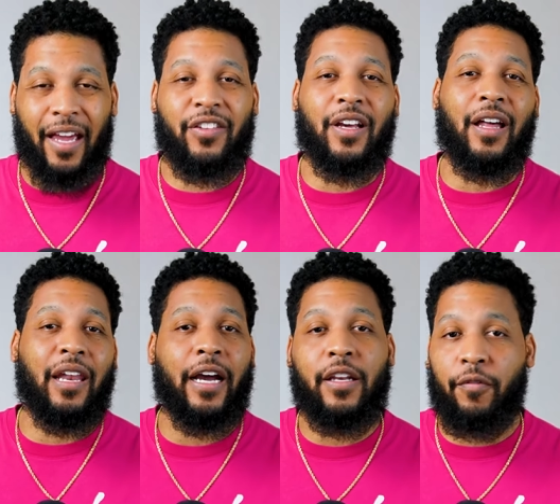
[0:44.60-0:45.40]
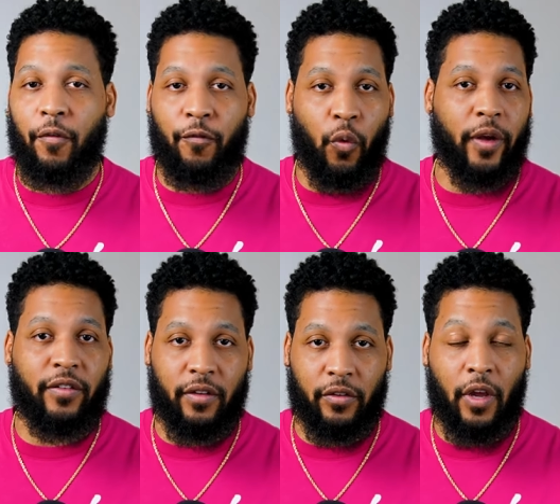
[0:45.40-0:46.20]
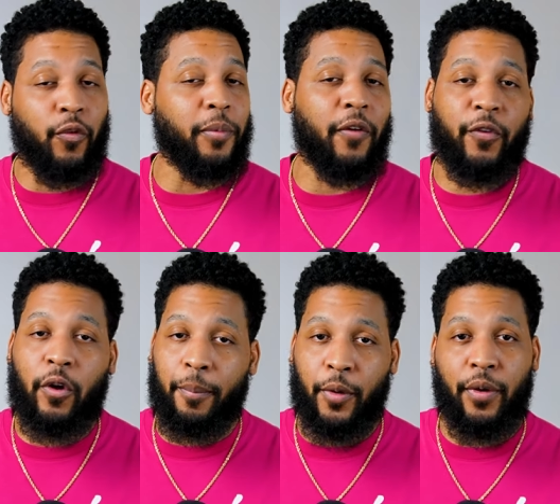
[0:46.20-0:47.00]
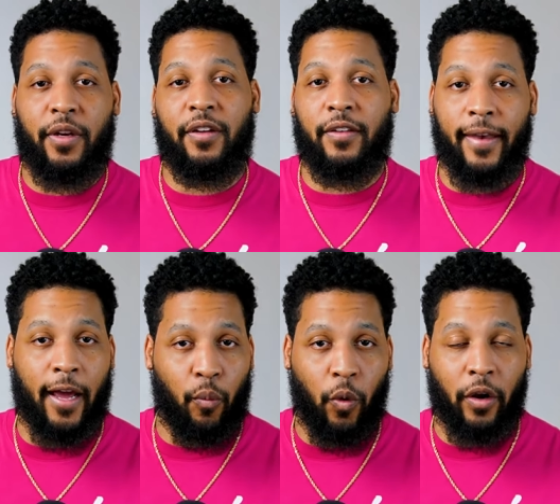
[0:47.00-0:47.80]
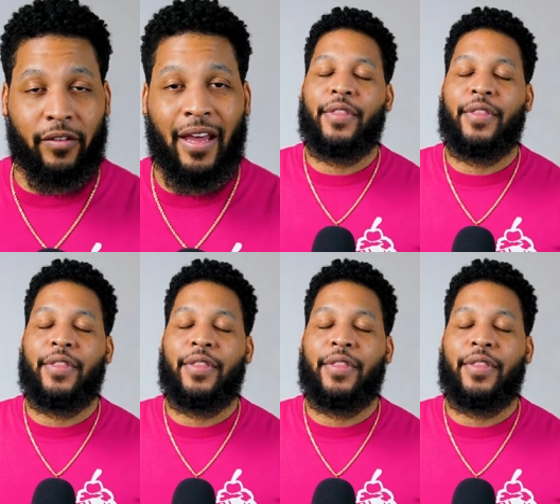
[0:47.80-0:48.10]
It's a collective of voices from different communities and networks